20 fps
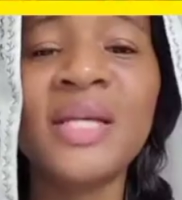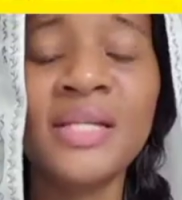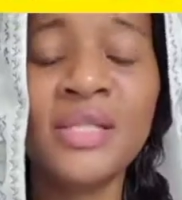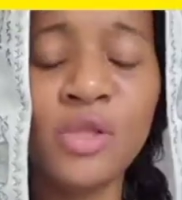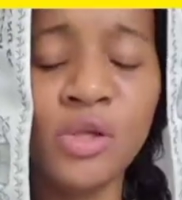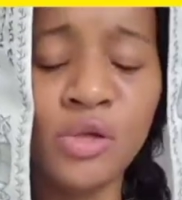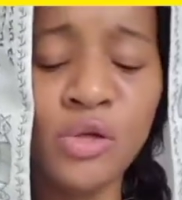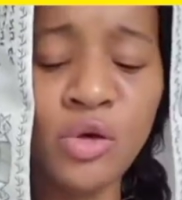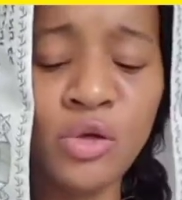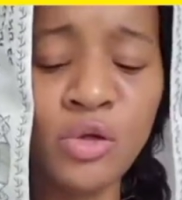said
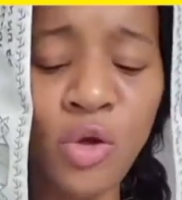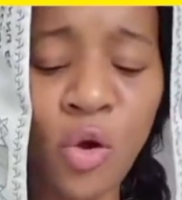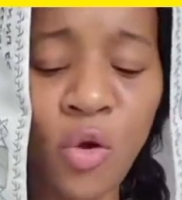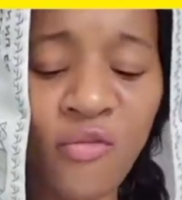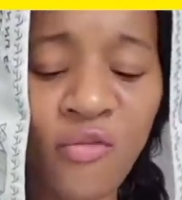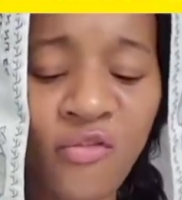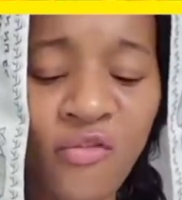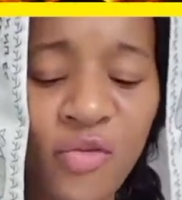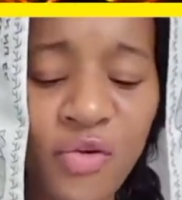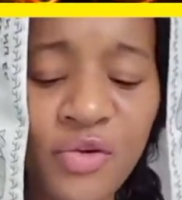to look
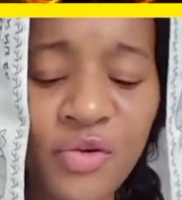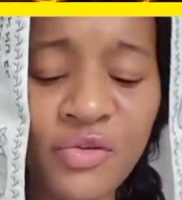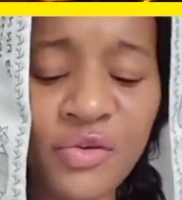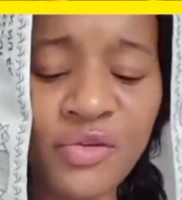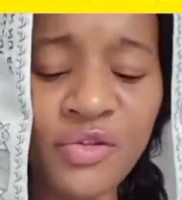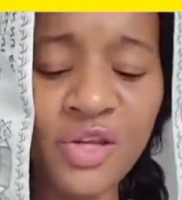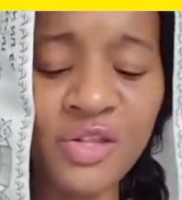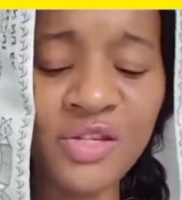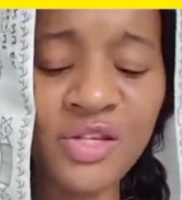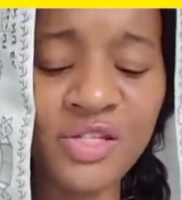no further
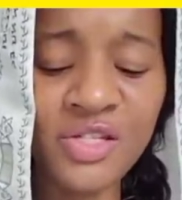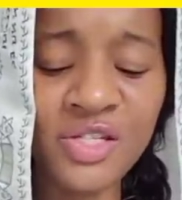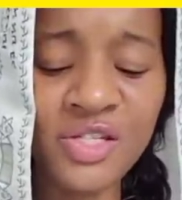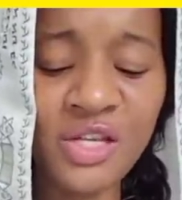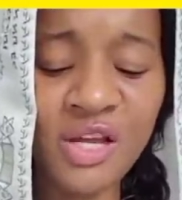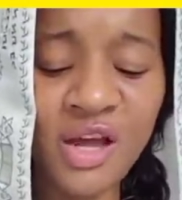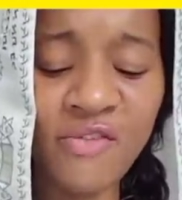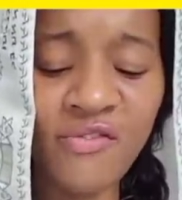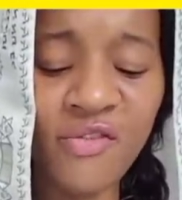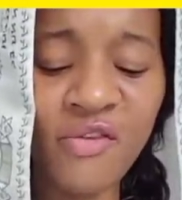than the
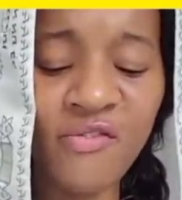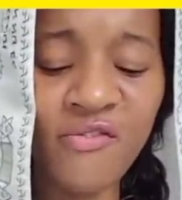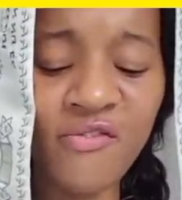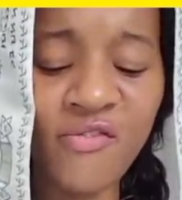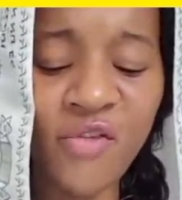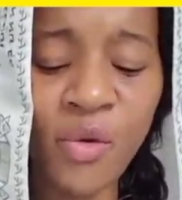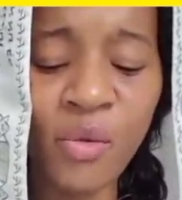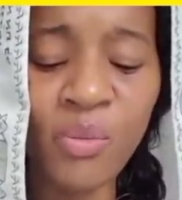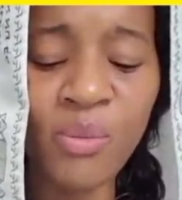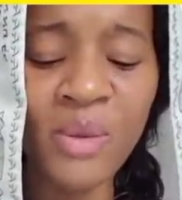snuff
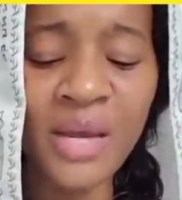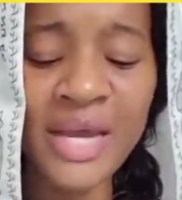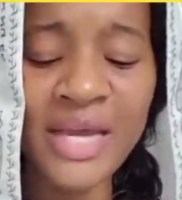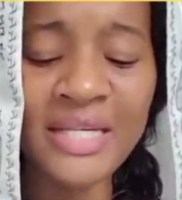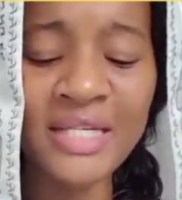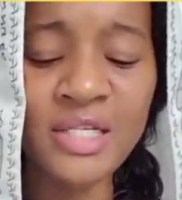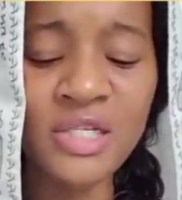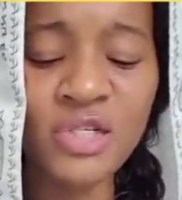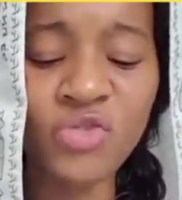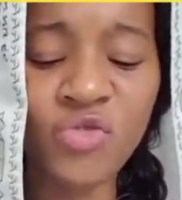film
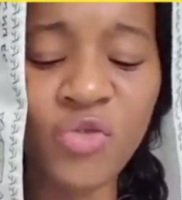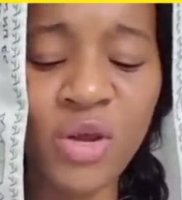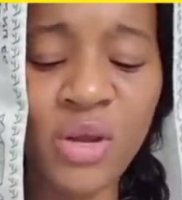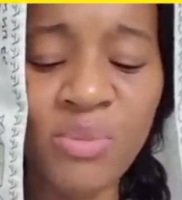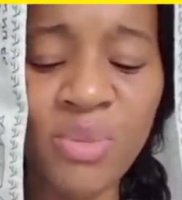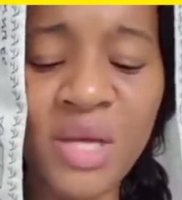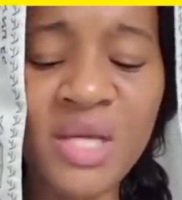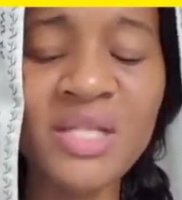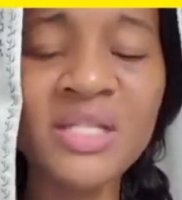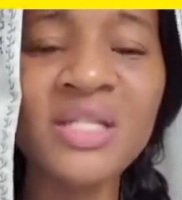industry,
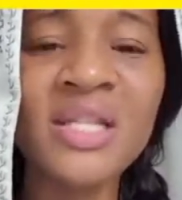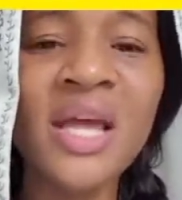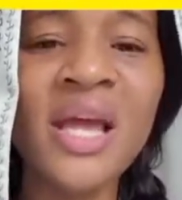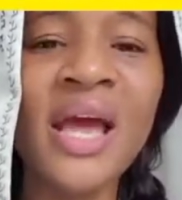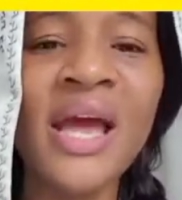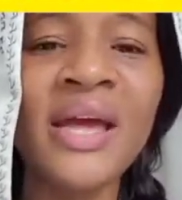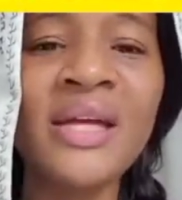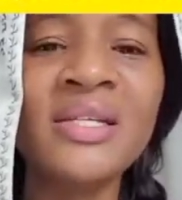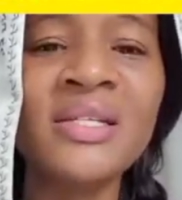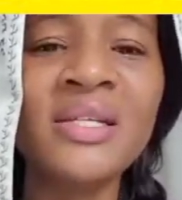because they
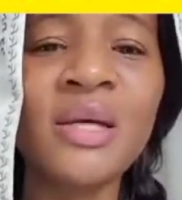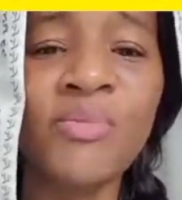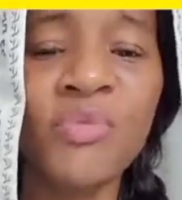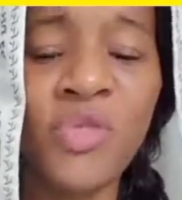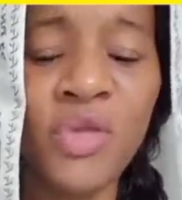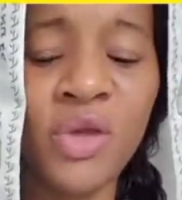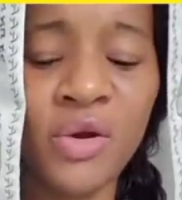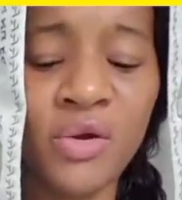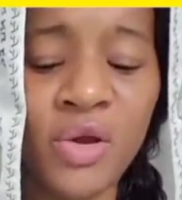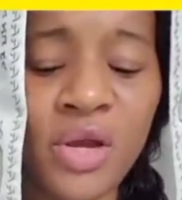end up
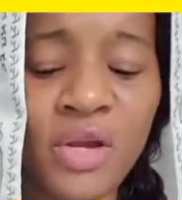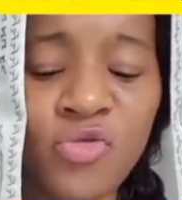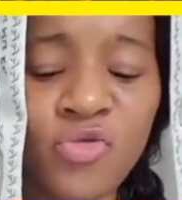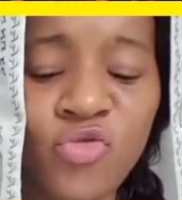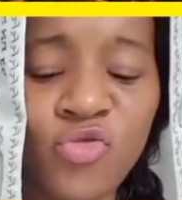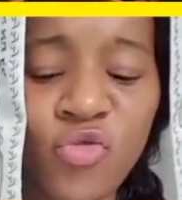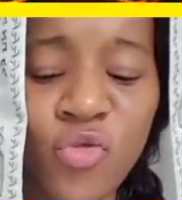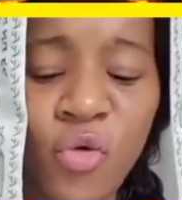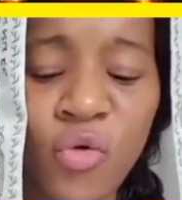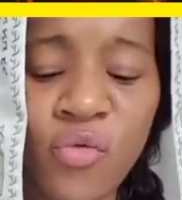there in
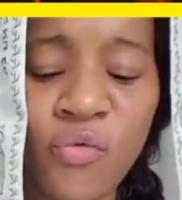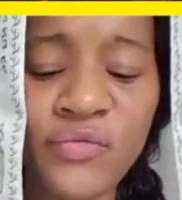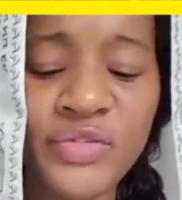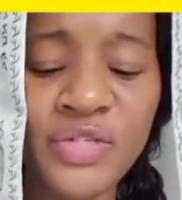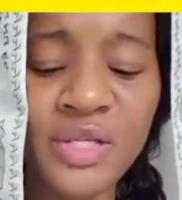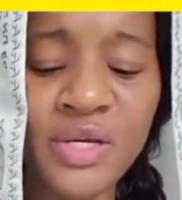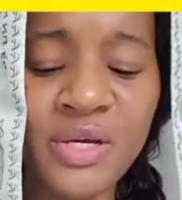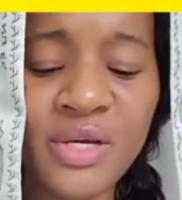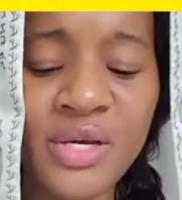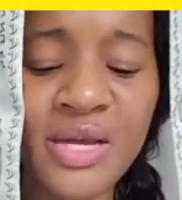
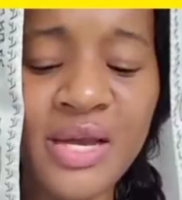droves.